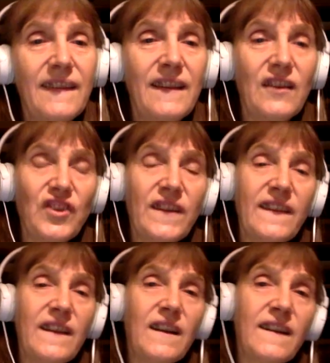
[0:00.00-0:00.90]
She
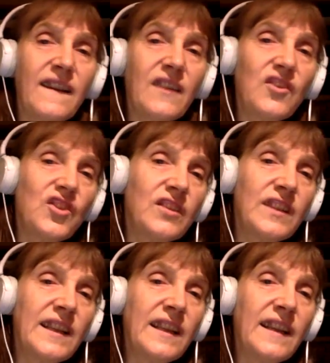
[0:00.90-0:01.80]
starts her
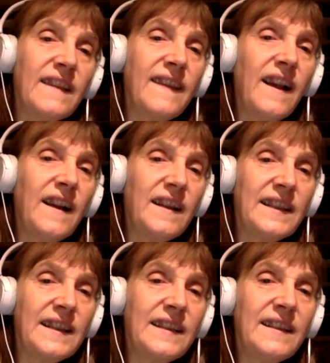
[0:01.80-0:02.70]
journey in
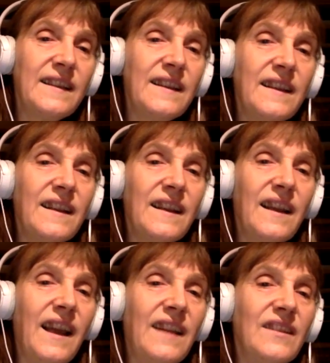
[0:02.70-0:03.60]
Sakhalin,
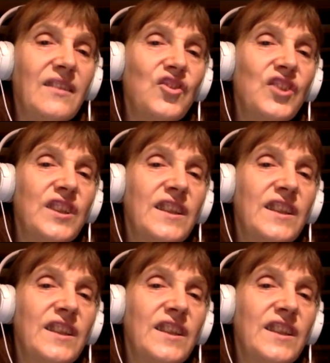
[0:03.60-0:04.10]
and she